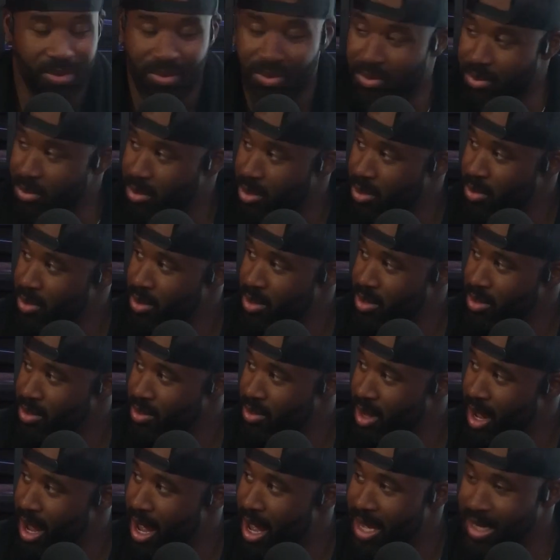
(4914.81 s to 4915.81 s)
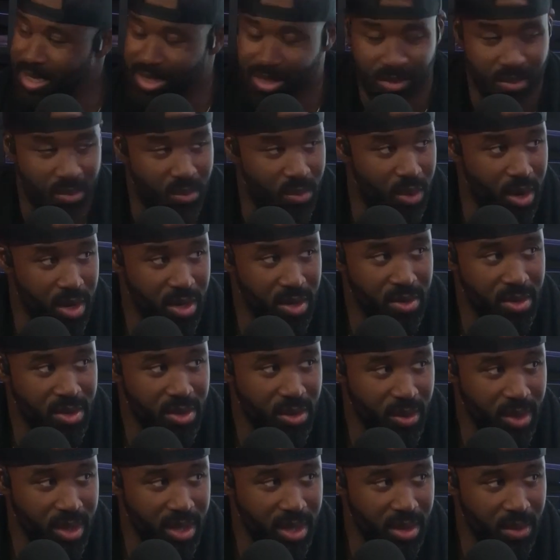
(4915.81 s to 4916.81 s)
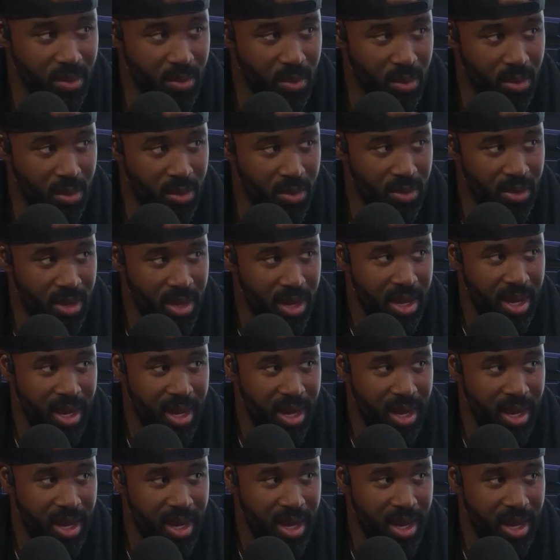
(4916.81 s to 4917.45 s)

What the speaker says: through you guys and what you're doing in the world